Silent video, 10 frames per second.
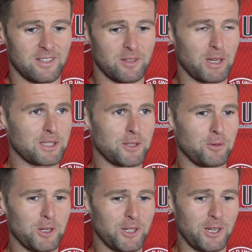the best in the
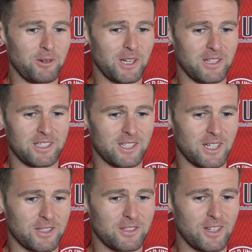world anyway,
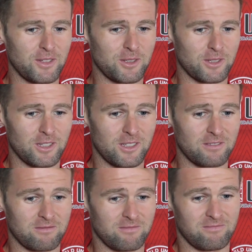international level. So